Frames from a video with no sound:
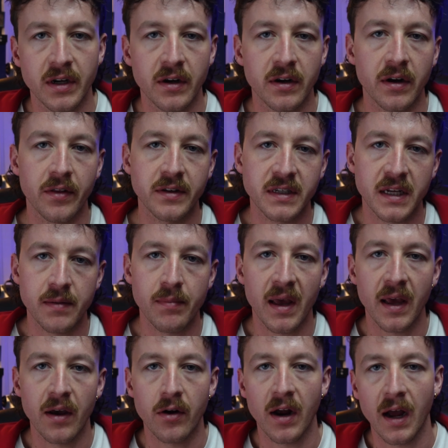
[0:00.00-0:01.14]
or another
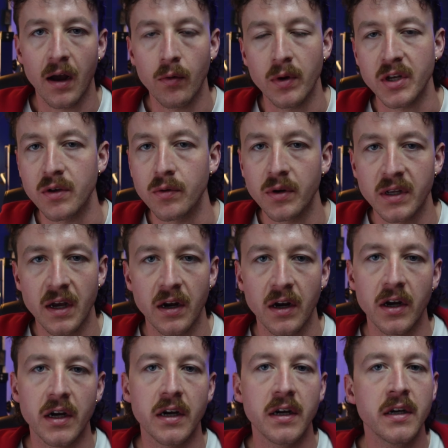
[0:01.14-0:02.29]
teammate or how when you were
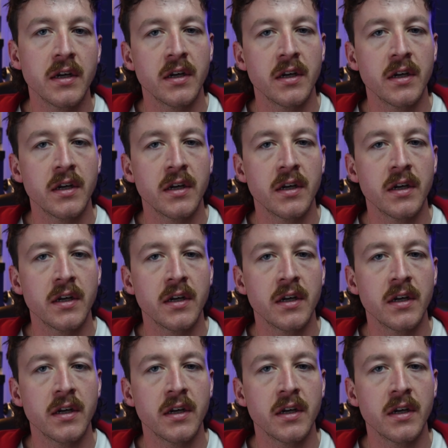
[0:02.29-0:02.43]
younger